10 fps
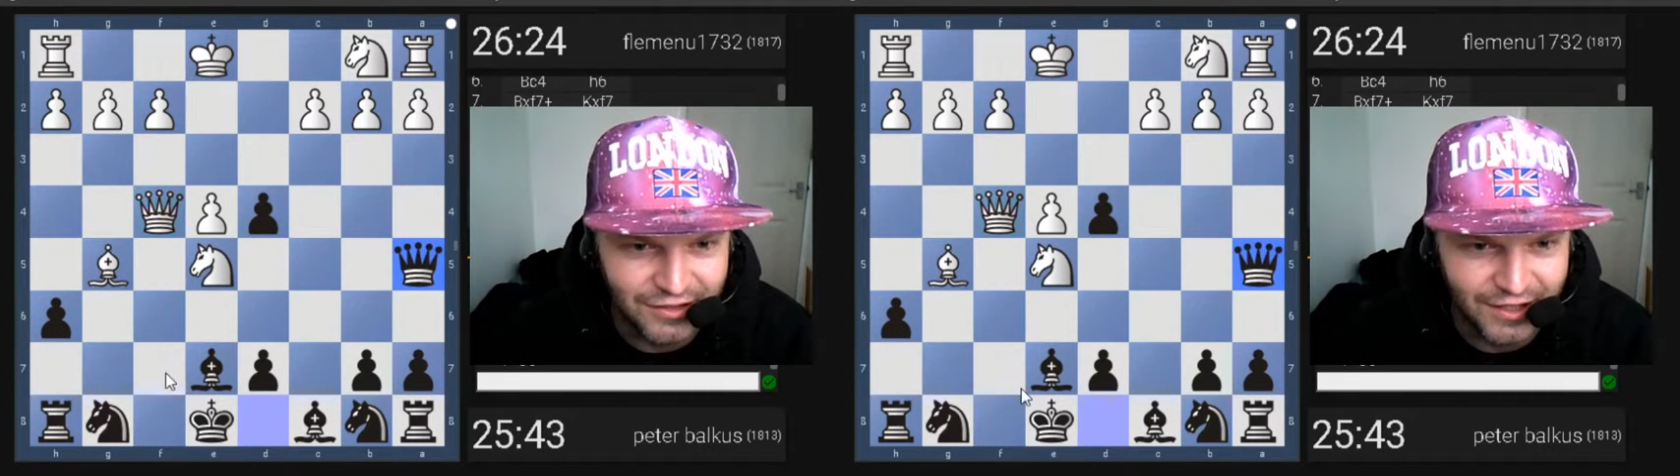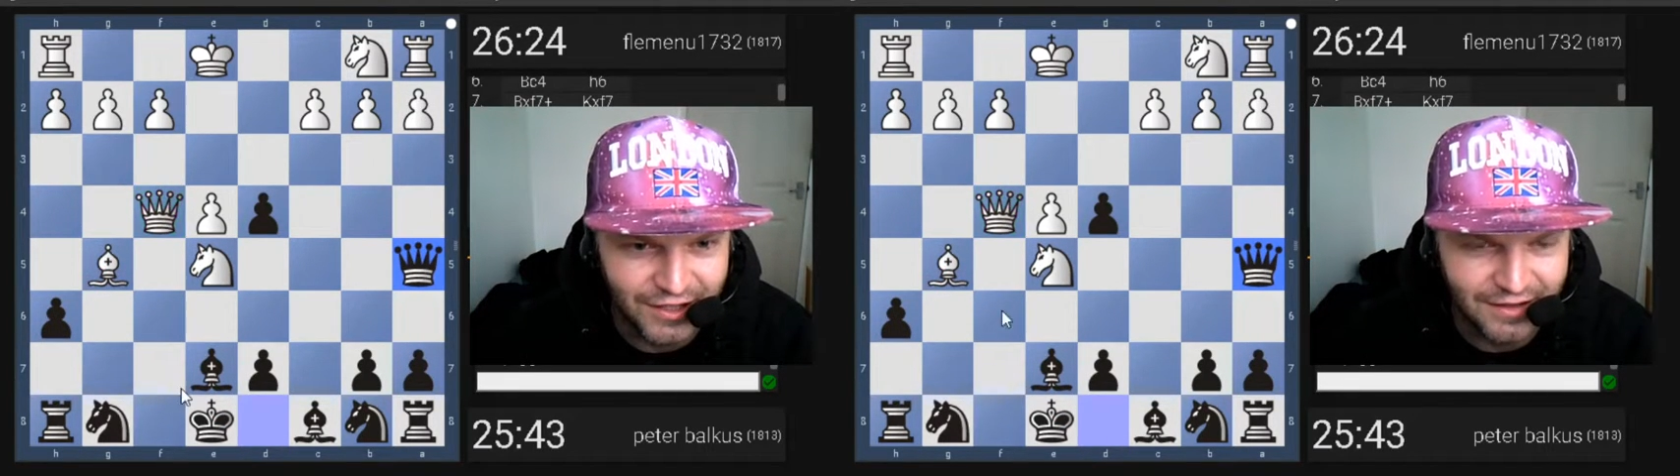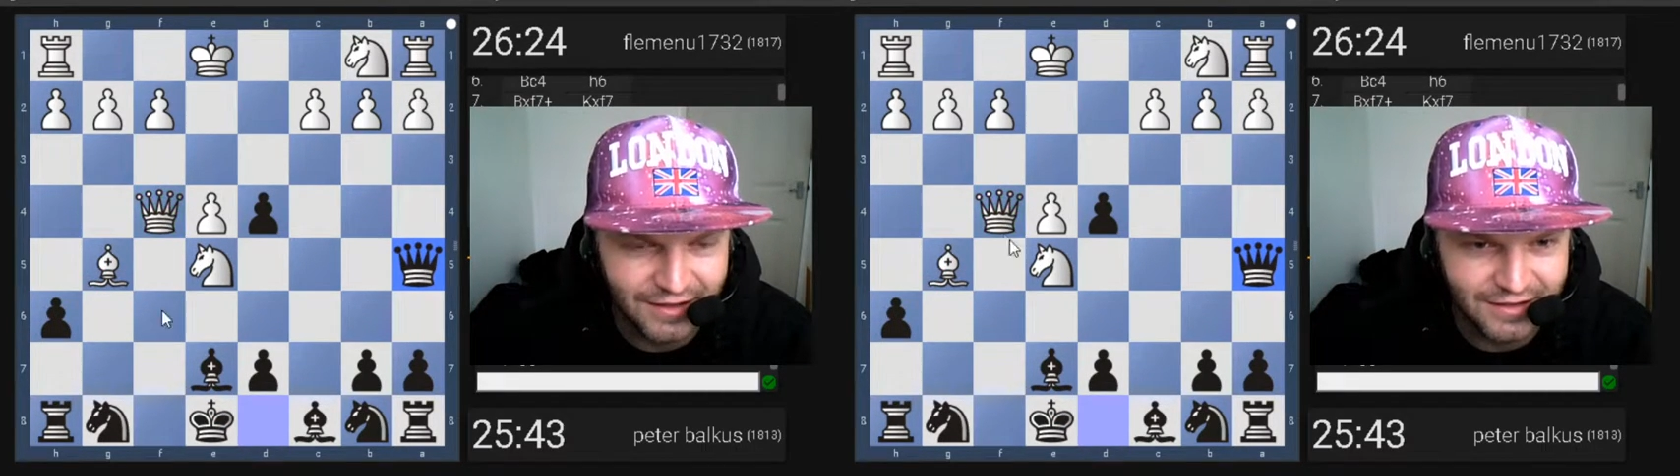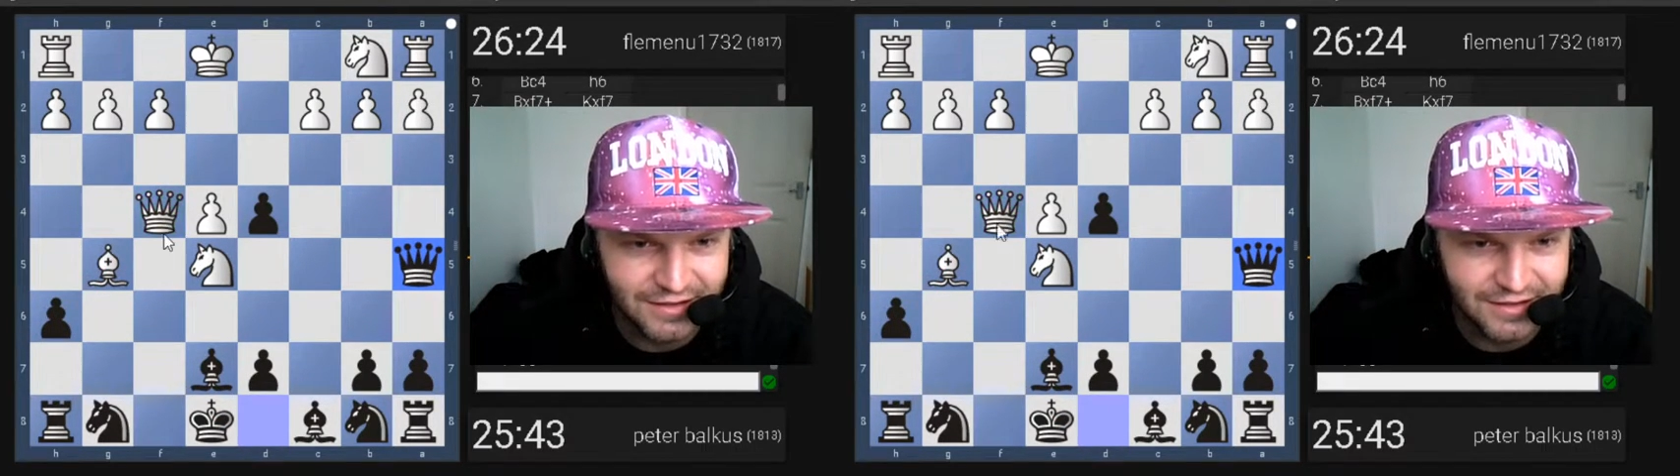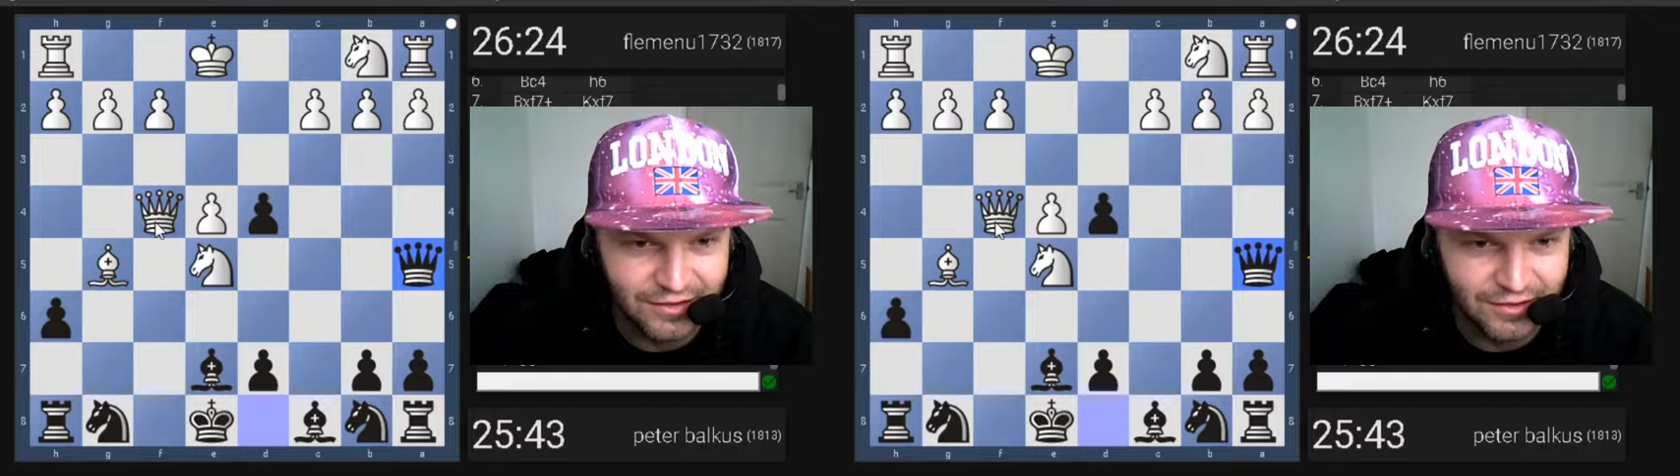check, this
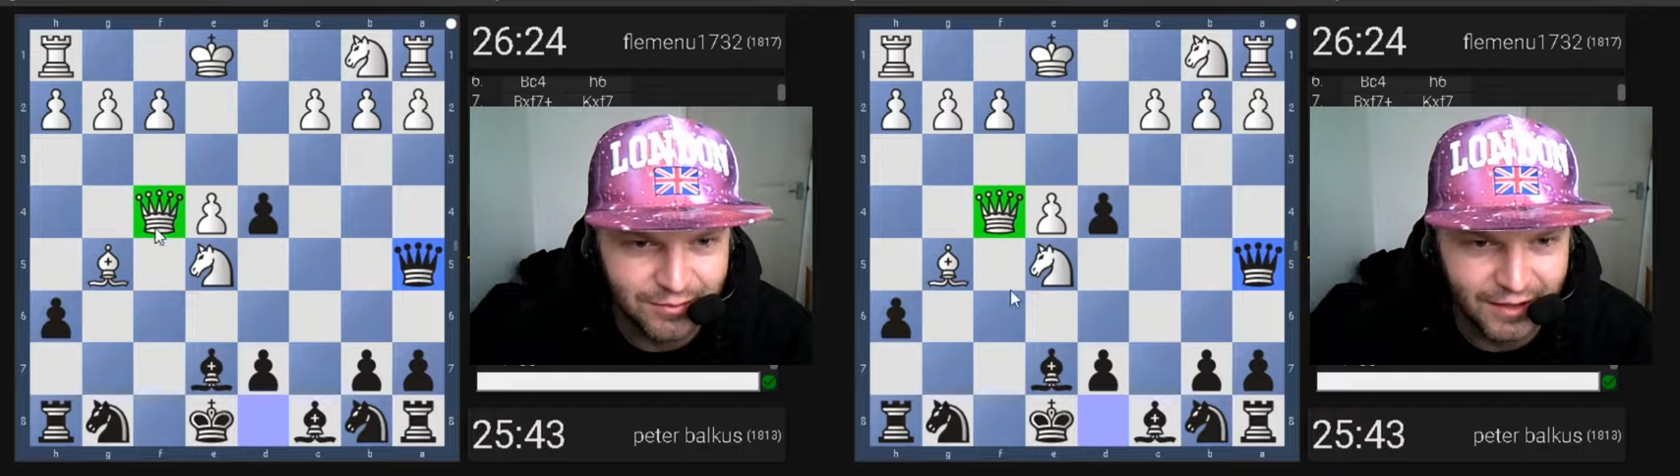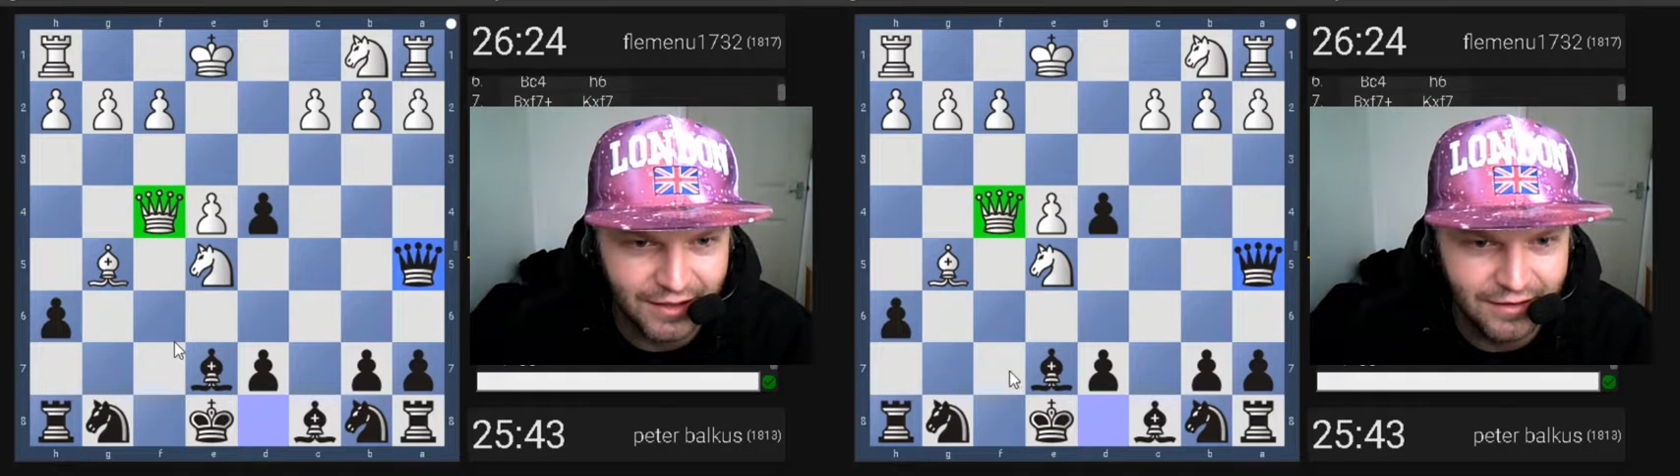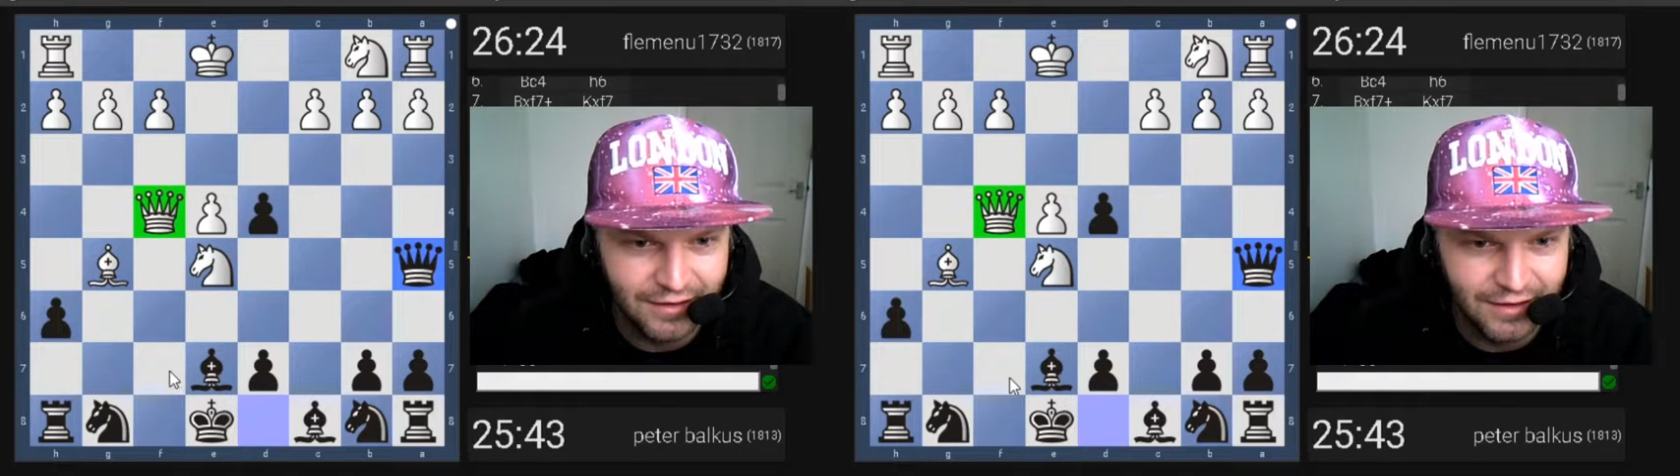is not mate,